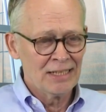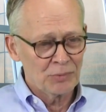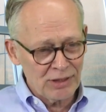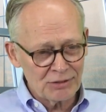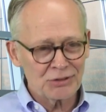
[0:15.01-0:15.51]

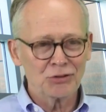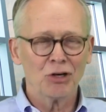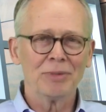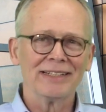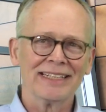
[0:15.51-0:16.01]
We also know
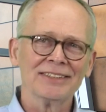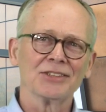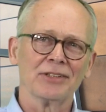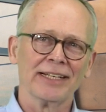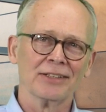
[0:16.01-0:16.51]
about
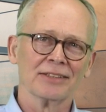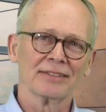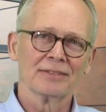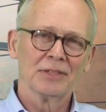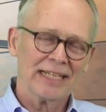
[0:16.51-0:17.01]

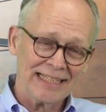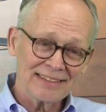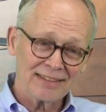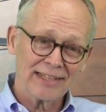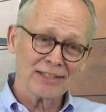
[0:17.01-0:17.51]
insulators.
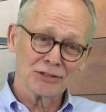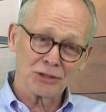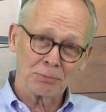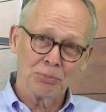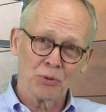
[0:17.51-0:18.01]
Insulators
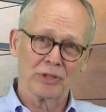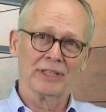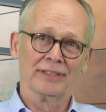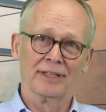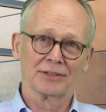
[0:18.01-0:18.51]
are poor
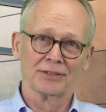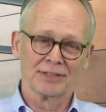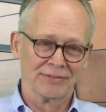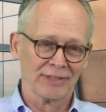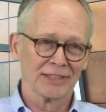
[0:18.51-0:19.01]

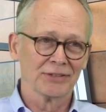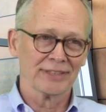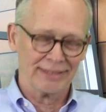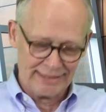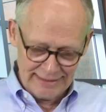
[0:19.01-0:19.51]
conductors of
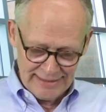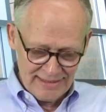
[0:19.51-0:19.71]
electricity.